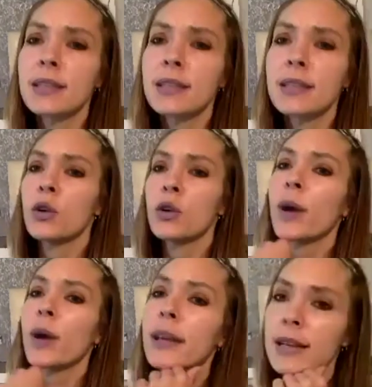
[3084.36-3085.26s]
a
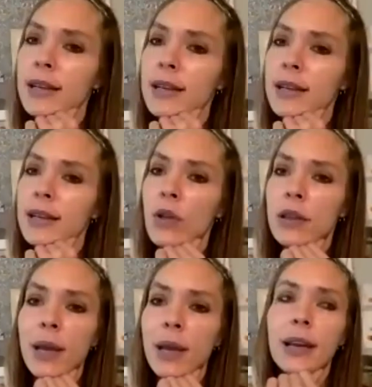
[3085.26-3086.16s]
lot of the paintings.
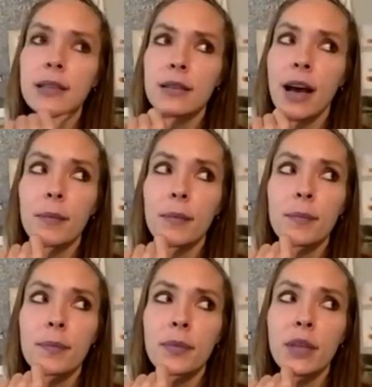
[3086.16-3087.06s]
They're
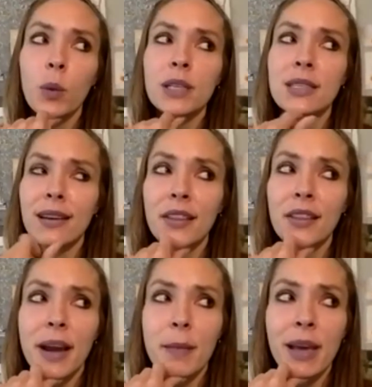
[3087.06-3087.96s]
ones that, not that
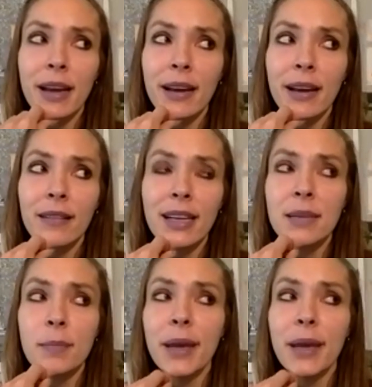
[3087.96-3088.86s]
I didn't make
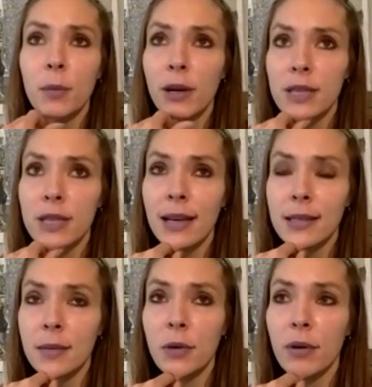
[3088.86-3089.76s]
them when I was at SMU.
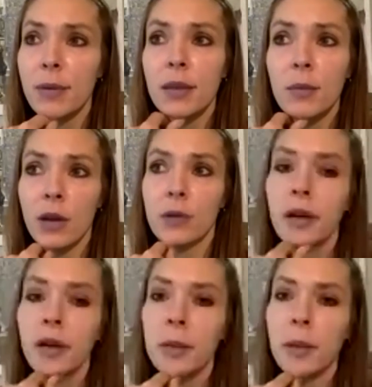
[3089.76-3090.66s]
I made them when I was
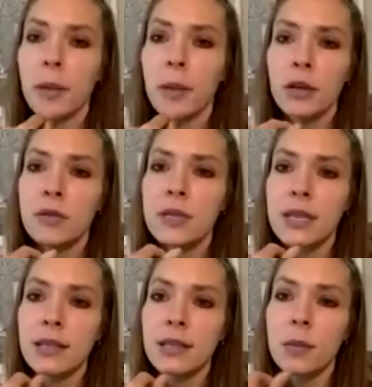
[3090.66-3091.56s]
younger, but
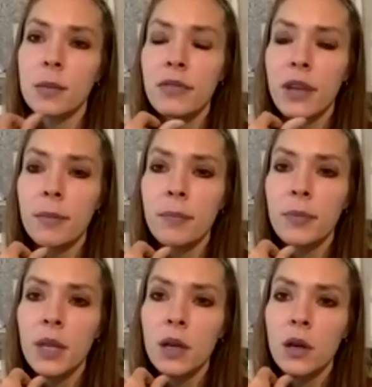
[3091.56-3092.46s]
you've seen some of
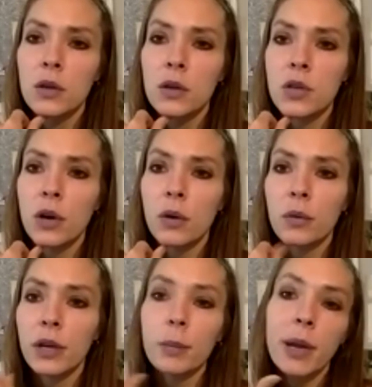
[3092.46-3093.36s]
them. So
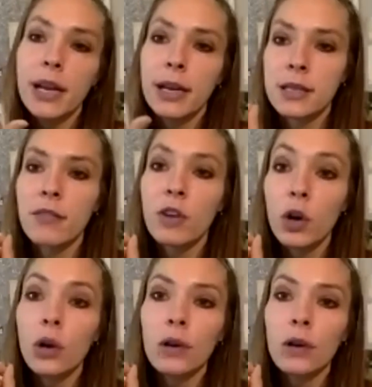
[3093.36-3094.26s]
they're paintings of
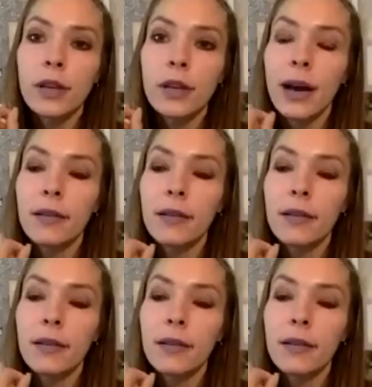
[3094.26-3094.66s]
her. Yeah.